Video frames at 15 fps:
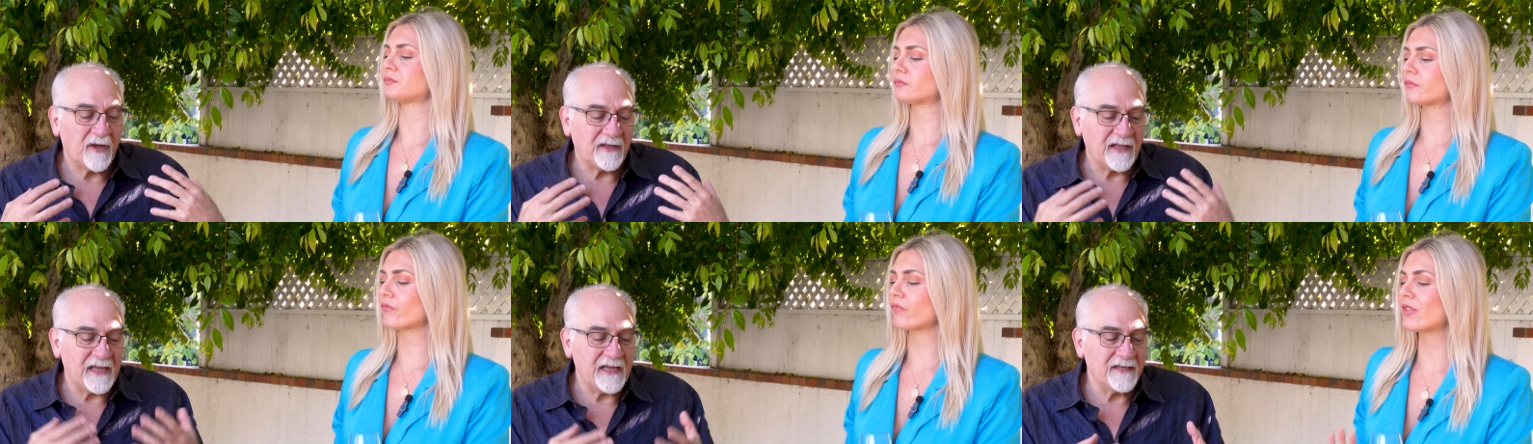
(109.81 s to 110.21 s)

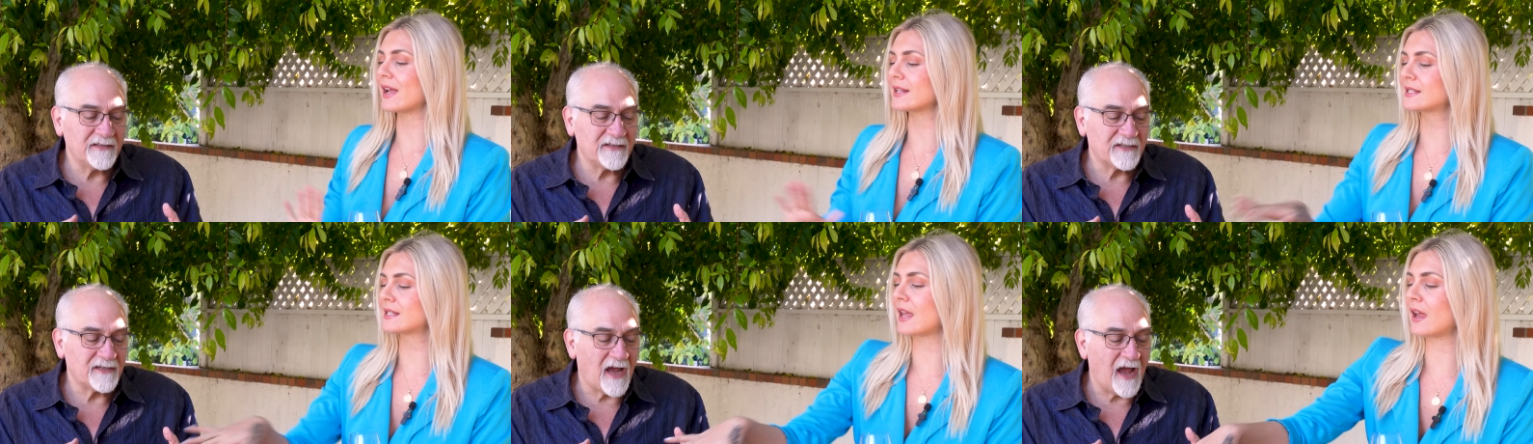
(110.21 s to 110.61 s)
Speaker 1: but the inside,
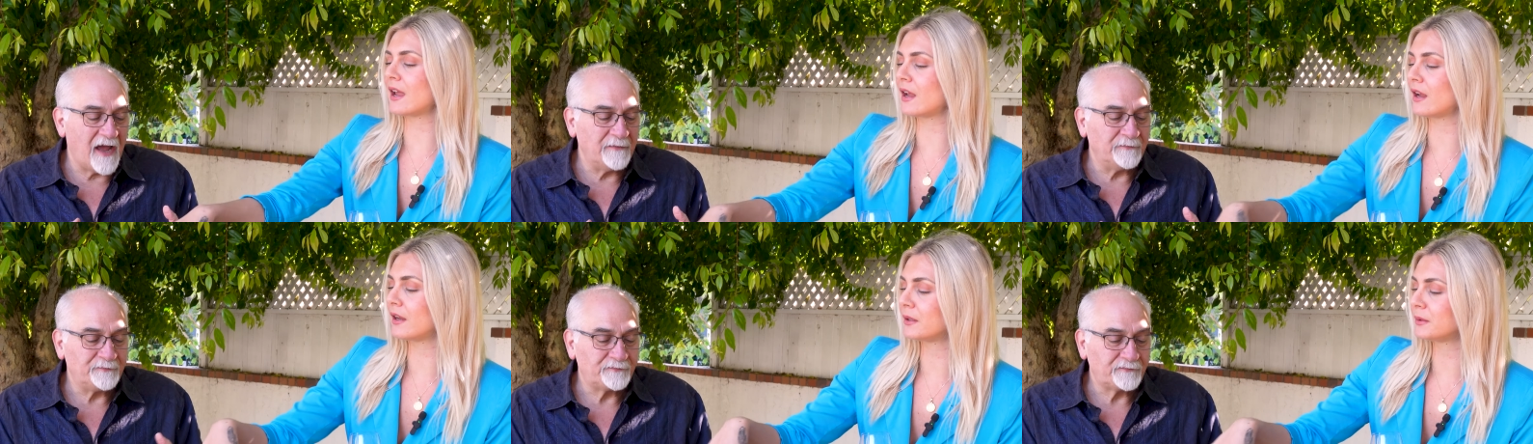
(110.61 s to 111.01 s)

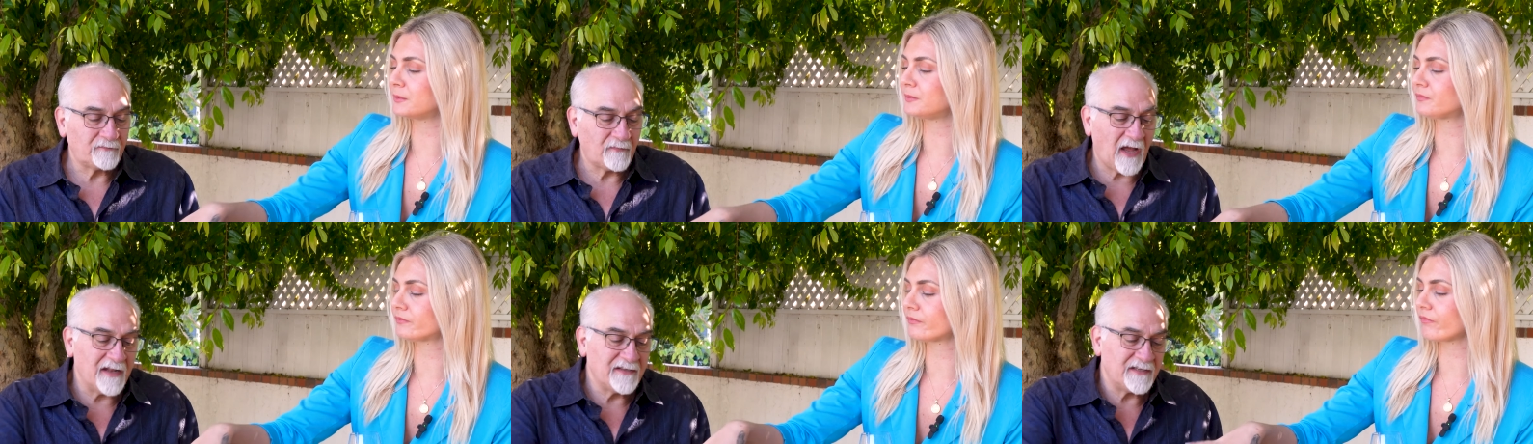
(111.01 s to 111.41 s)
that's,
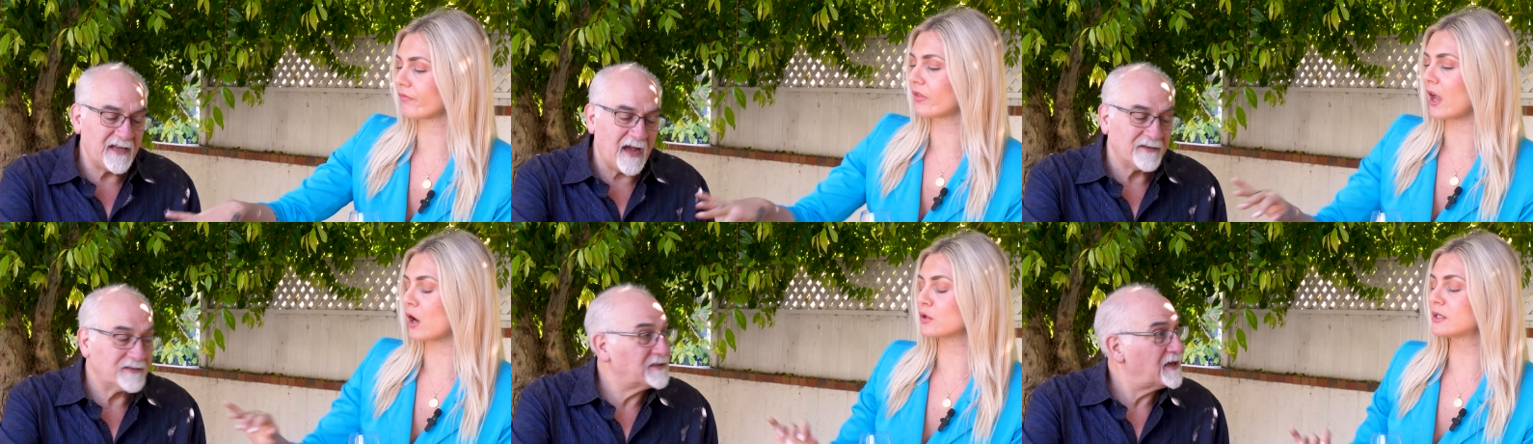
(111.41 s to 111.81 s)
the, that's
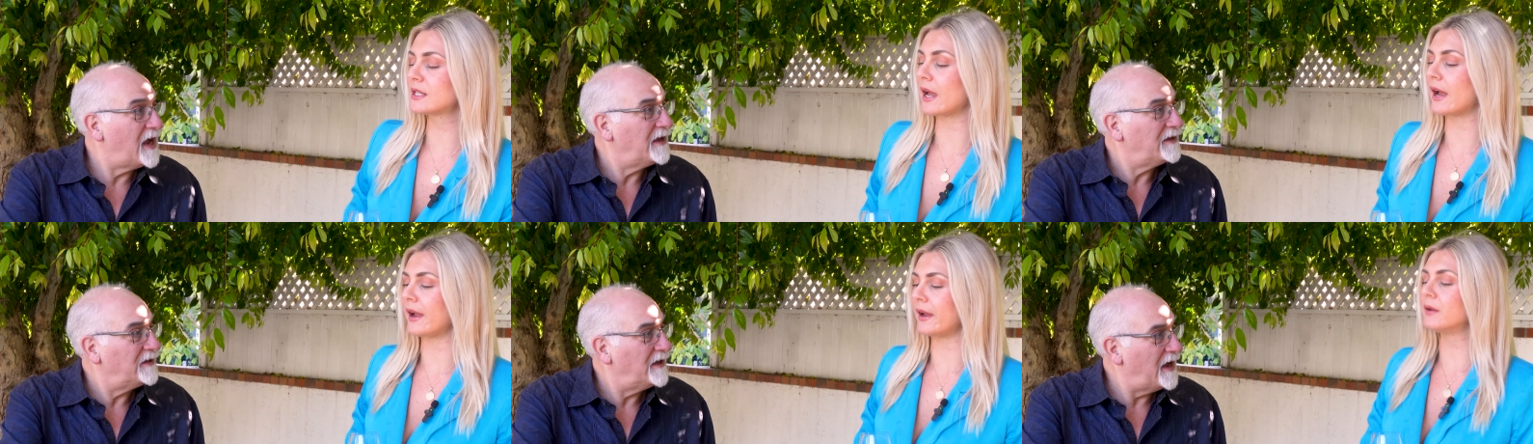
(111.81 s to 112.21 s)
the
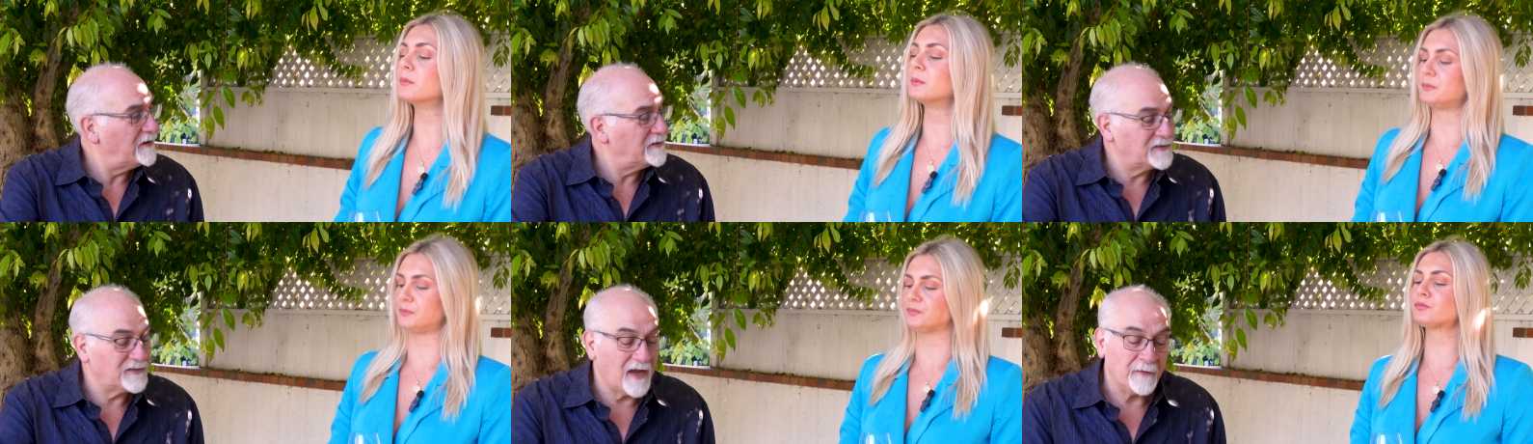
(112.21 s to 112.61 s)
outside, the
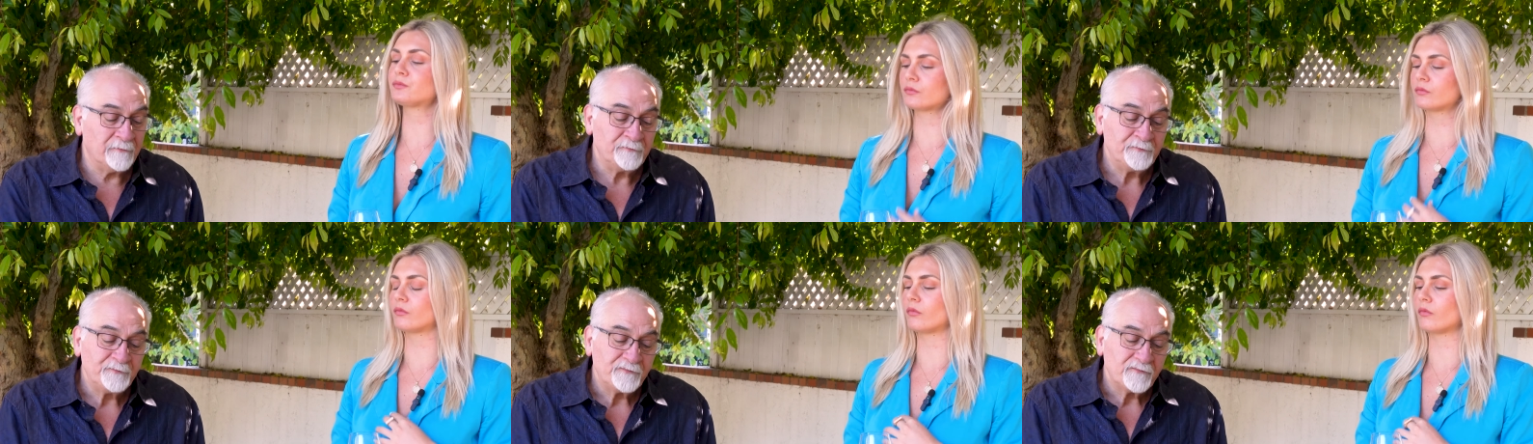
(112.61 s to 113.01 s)
outside,
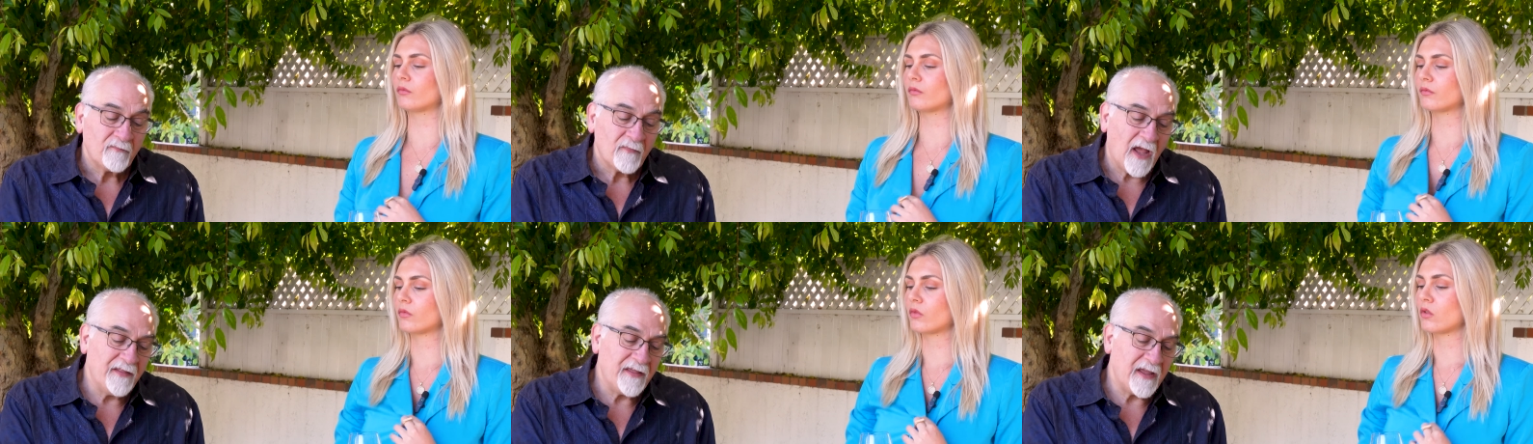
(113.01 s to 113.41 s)
mm-hmm, outside.
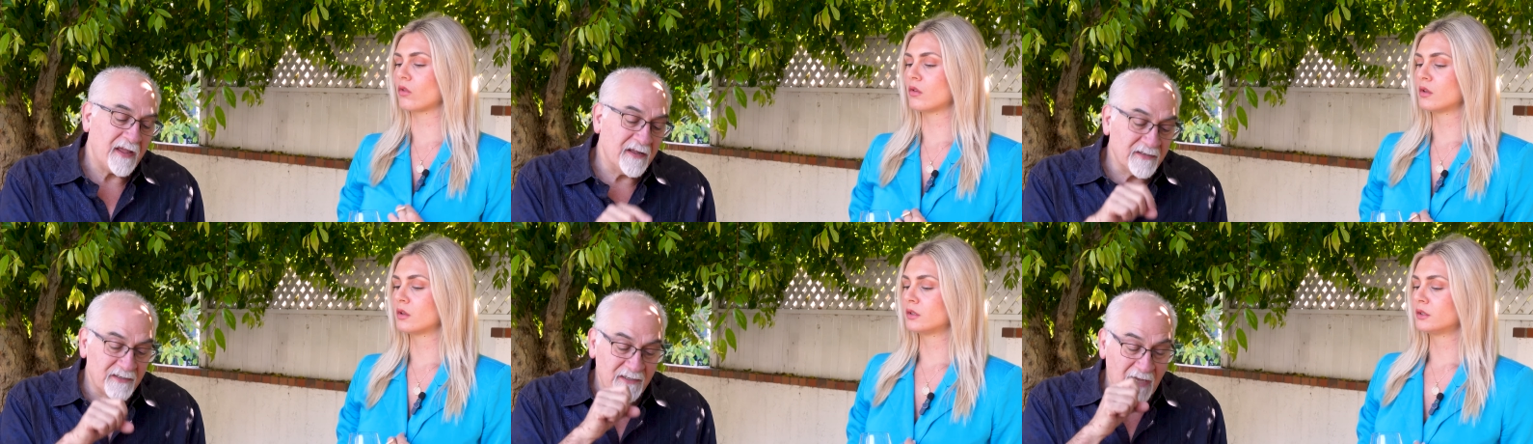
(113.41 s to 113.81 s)
Mm-hmm. But the
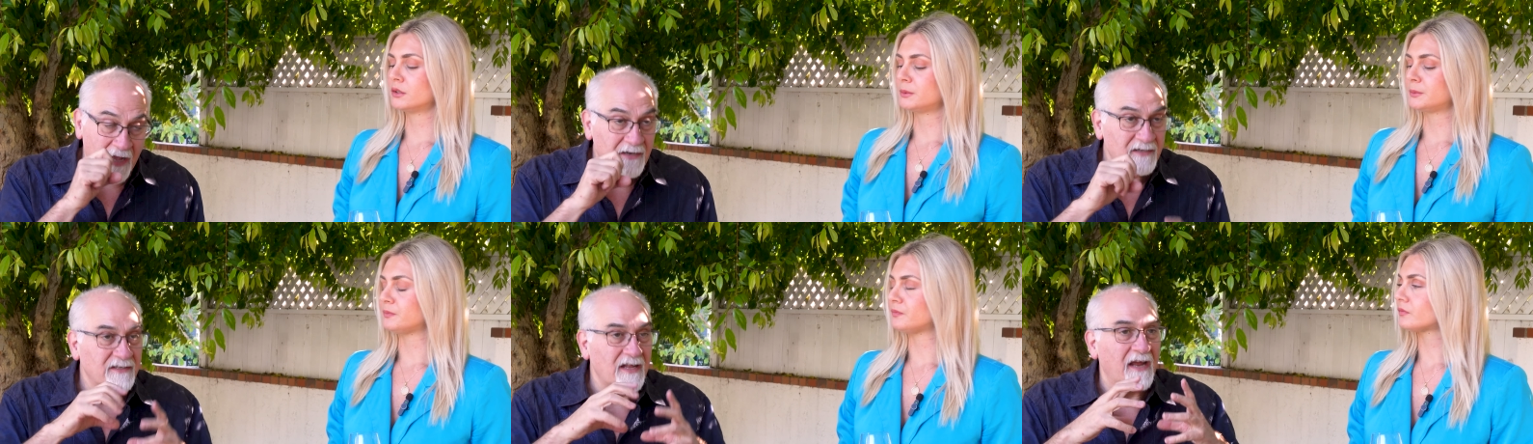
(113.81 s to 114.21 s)

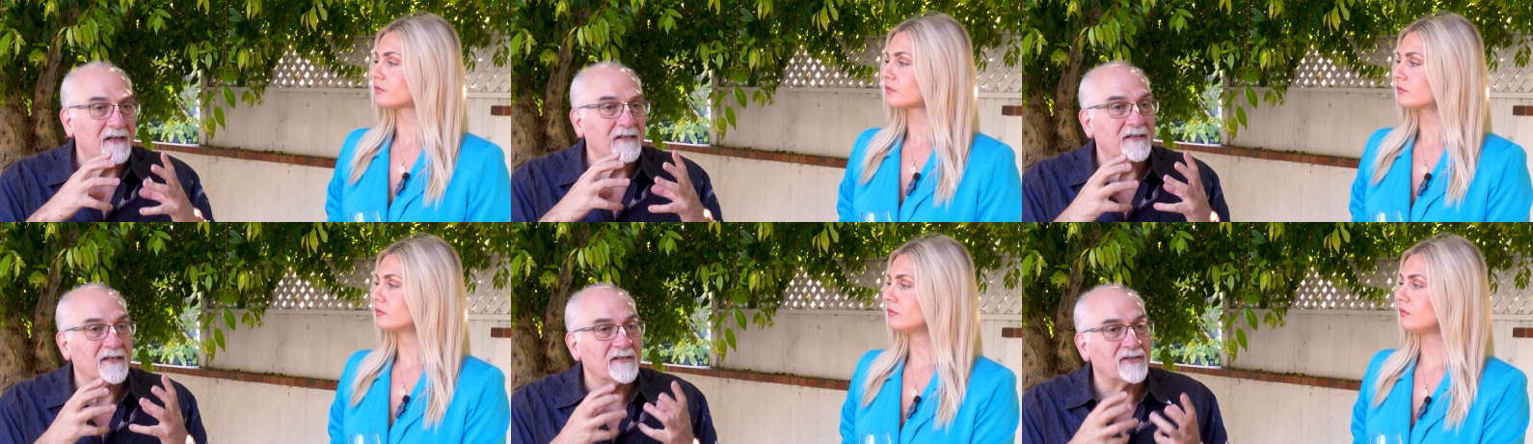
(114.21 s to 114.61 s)
inside is
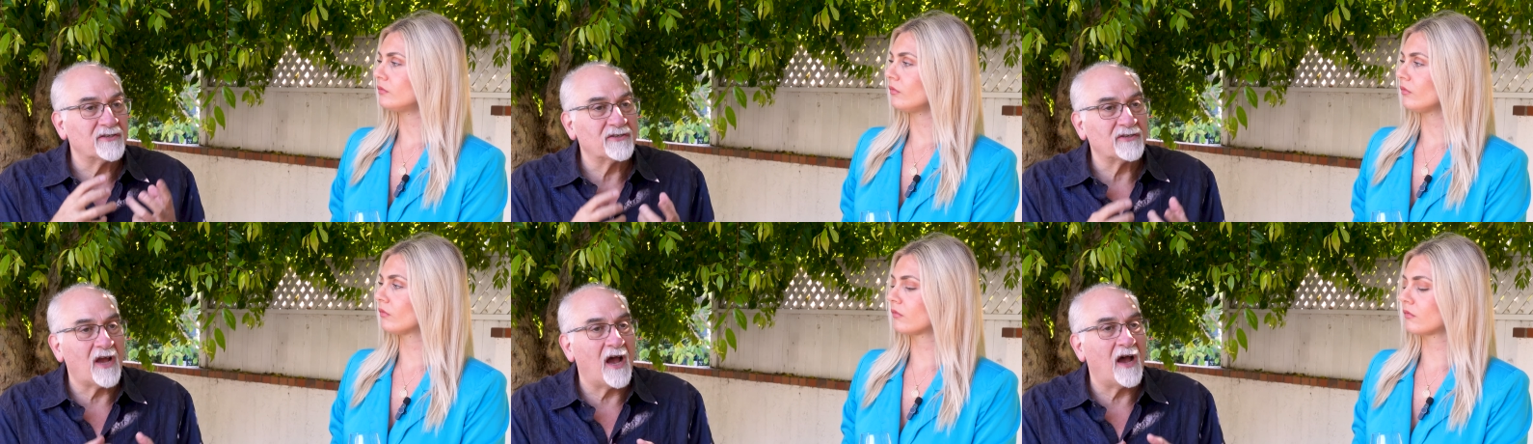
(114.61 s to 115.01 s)
like this
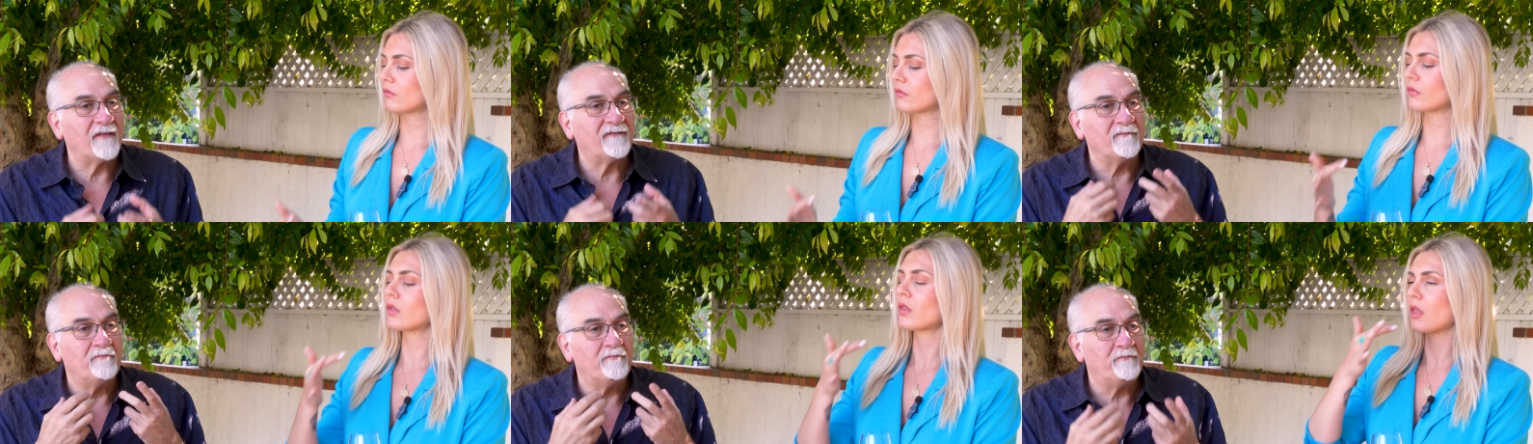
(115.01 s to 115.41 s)

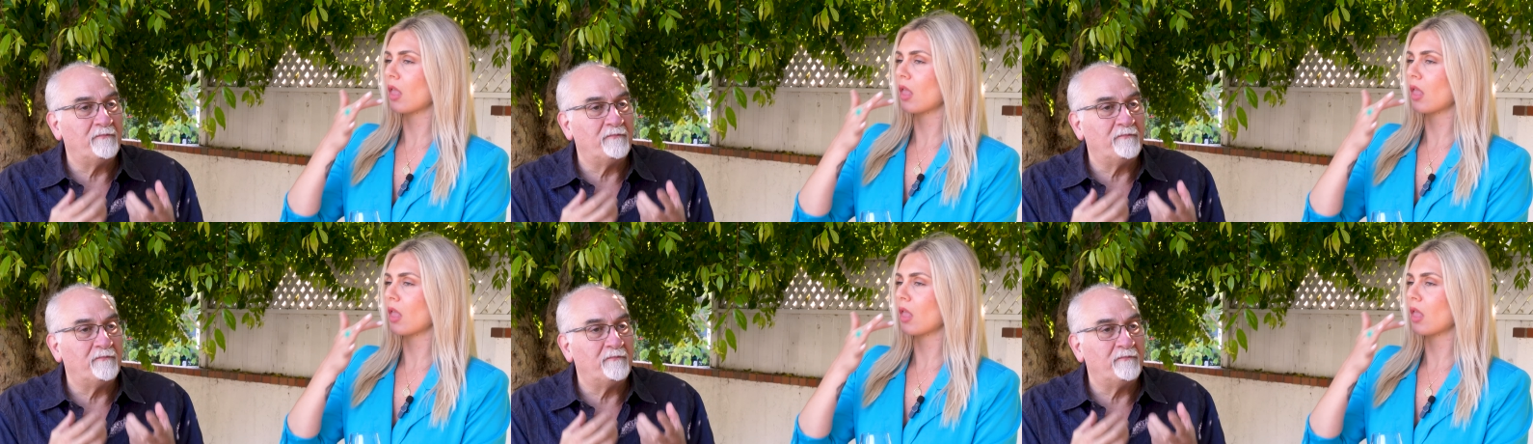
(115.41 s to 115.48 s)
soft,